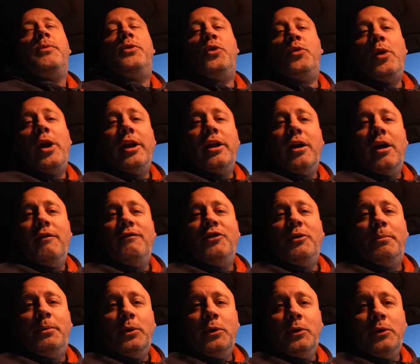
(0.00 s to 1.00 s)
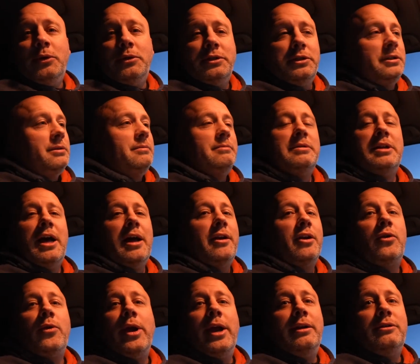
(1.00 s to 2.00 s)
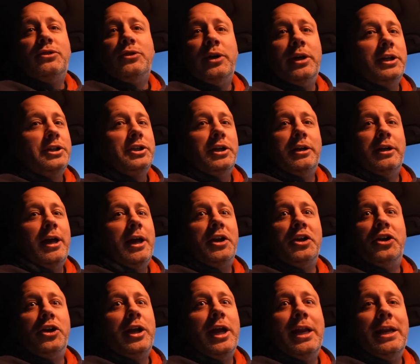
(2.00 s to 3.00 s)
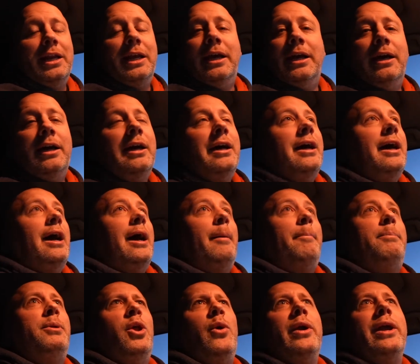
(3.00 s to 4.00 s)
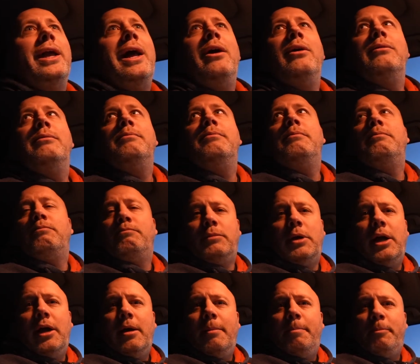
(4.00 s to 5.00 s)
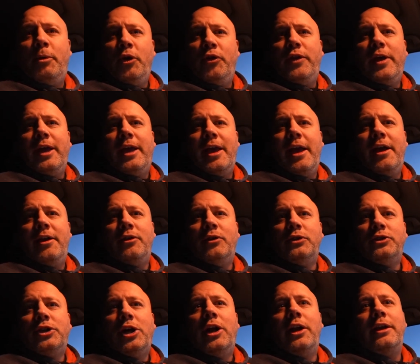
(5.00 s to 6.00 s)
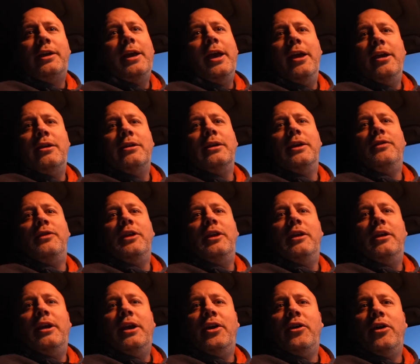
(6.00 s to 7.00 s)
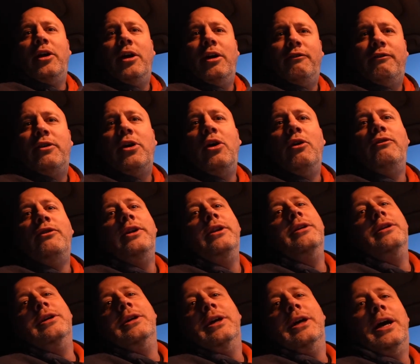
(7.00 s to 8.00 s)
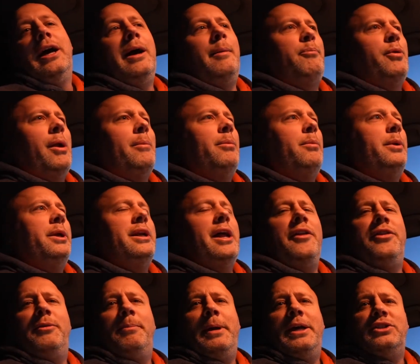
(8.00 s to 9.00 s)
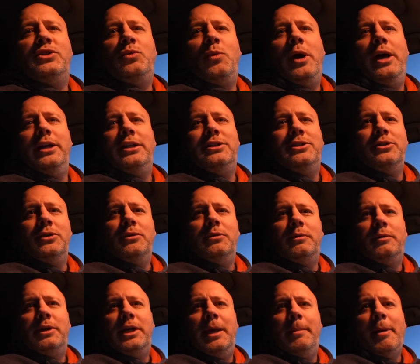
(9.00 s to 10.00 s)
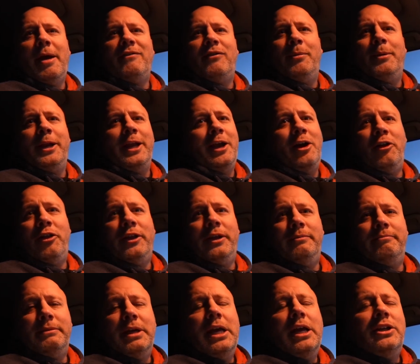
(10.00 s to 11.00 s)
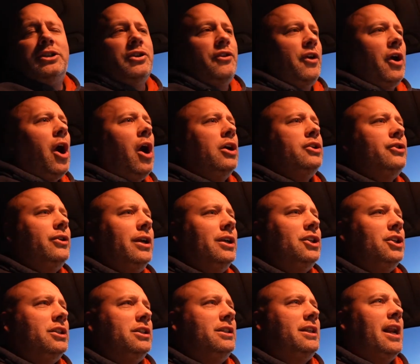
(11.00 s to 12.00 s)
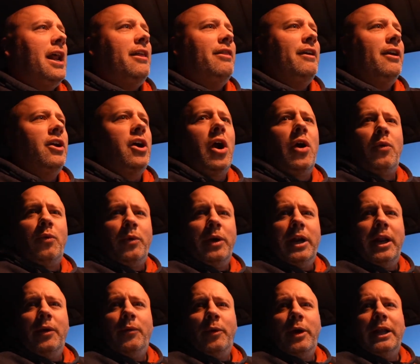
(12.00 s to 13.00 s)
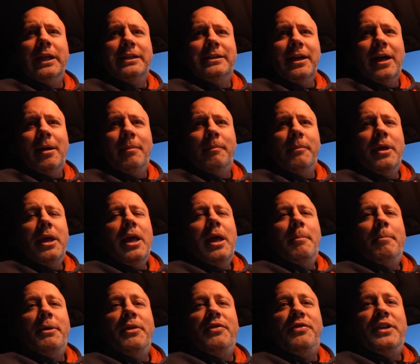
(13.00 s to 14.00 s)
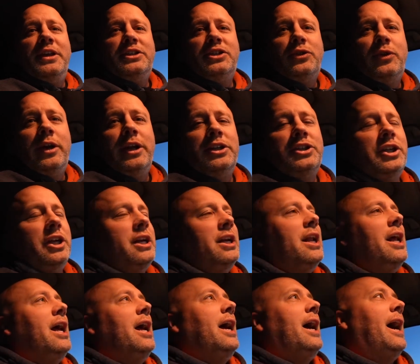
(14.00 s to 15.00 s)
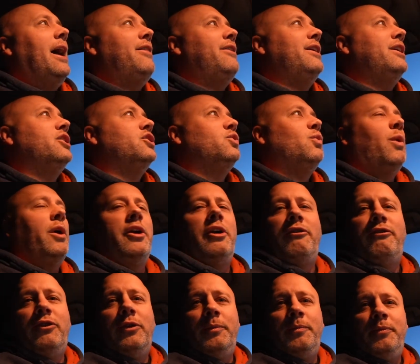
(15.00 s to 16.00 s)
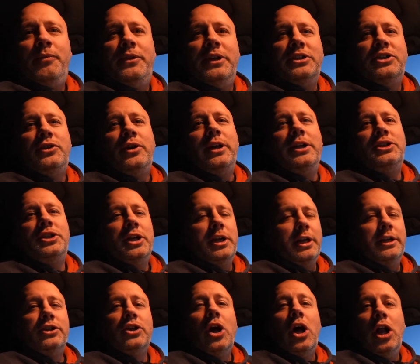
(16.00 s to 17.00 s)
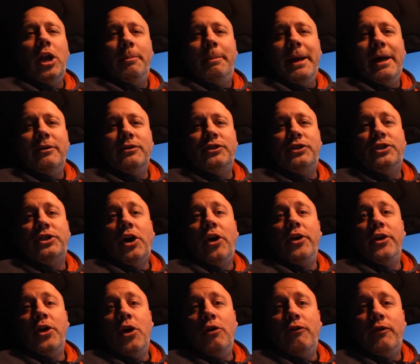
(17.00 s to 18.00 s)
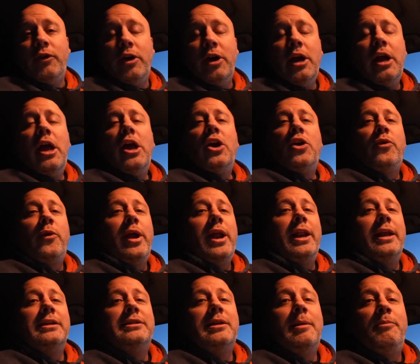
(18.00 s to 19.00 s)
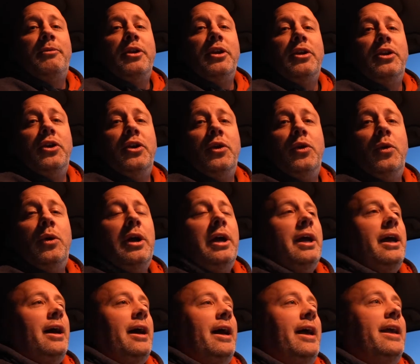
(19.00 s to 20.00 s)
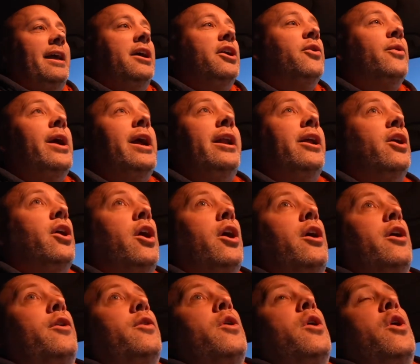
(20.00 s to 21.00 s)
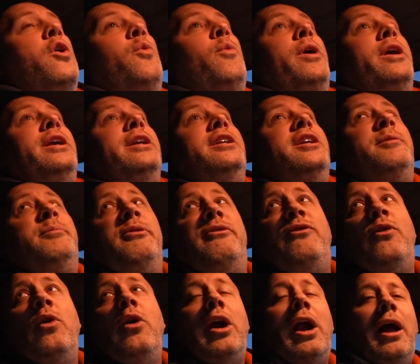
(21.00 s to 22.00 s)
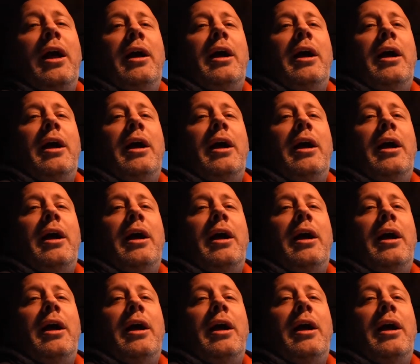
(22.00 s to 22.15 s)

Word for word: The running of the bulls, not a great tradition, not a good idea. Uh, blowing out uh, birthday candles on a cake in the era of COVID uh, probably not the best way to keep everybody healthy. So there are traditions that I think are really, really dumb, but this tradition I think is wonderful. This tradition is all about starting over, creating something new, uh, iterating on what you did before. Uh,